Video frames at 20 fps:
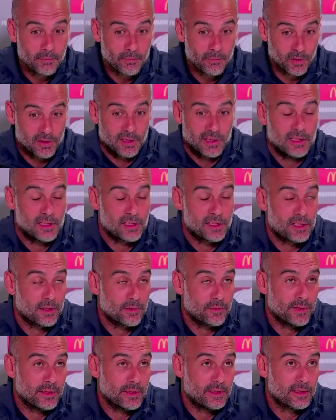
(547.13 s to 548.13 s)
but he
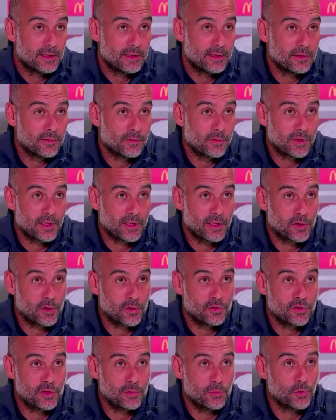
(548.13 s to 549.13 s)
deserved it for his
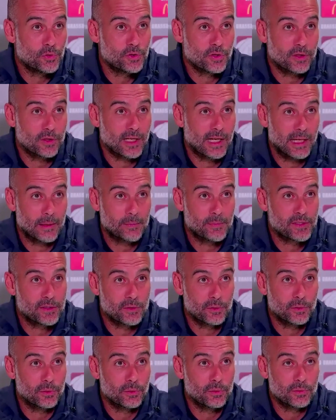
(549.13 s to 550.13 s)
contribution, helps
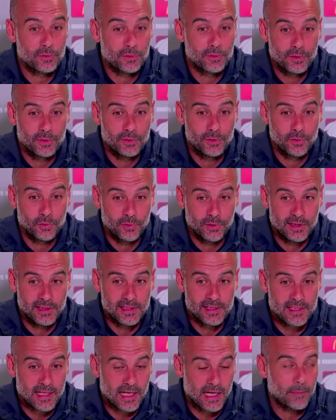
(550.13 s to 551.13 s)
to do
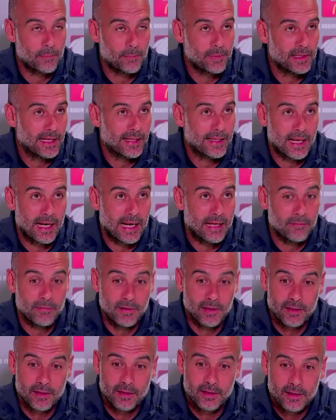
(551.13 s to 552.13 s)
this club in another
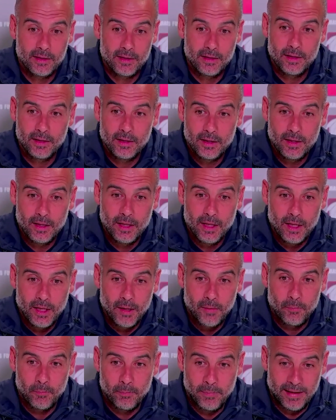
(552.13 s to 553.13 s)
level.
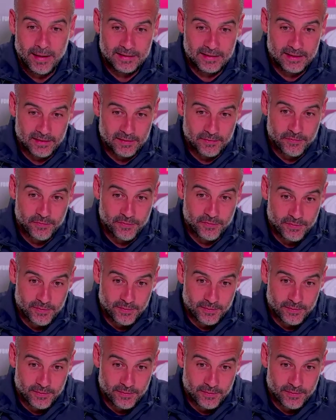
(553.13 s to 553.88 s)
But if